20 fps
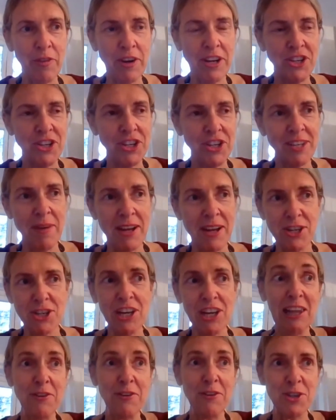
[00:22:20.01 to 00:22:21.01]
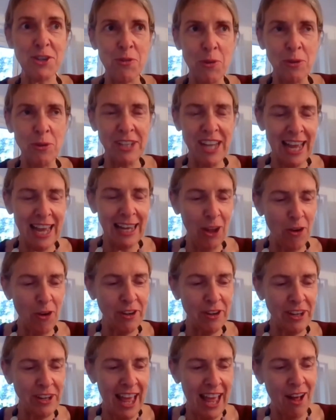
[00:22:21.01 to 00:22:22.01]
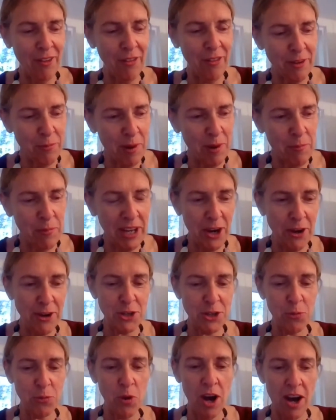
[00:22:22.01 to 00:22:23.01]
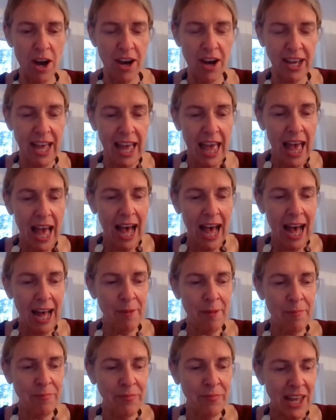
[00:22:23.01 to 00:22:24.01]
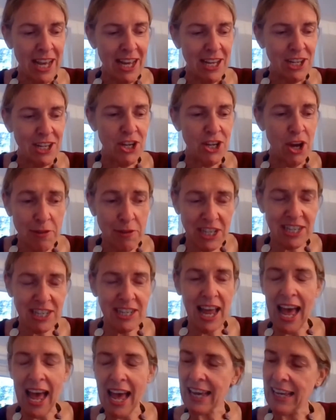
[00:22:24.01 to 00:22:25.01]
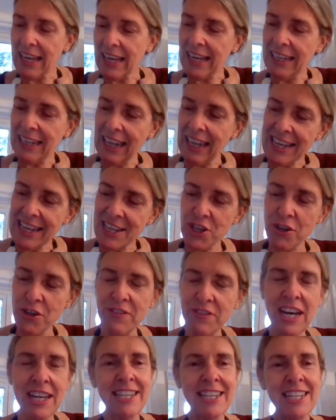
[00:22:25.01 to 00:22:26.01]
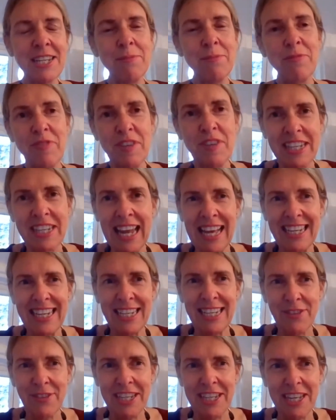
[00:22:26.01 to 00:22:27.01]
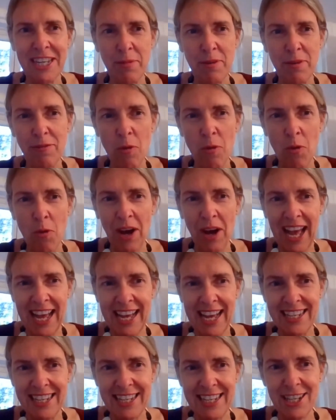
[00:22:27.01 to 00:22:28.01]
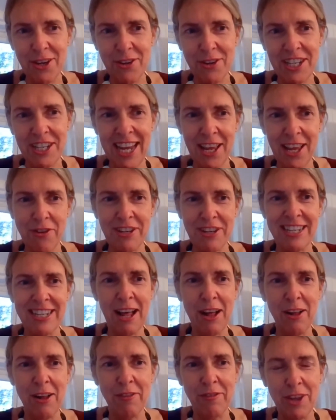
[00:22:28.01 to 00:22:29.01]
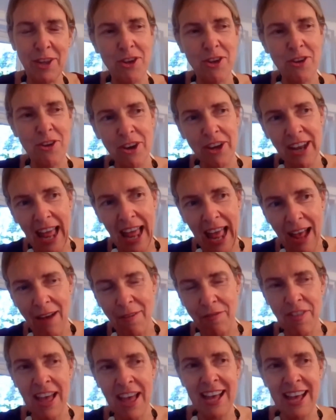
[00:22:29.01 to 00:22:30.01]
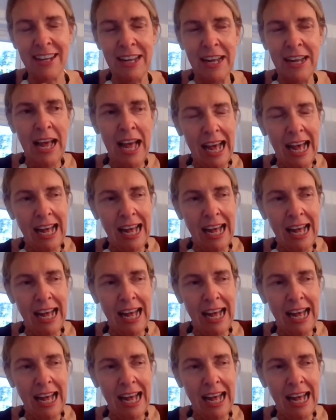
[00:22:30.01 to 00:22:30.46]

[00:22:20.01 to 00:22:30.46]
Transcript: fridge is much closer all day long now than when we go to work. Don't snack unless you've done some physical activity beforehand. So set yourself that you can have that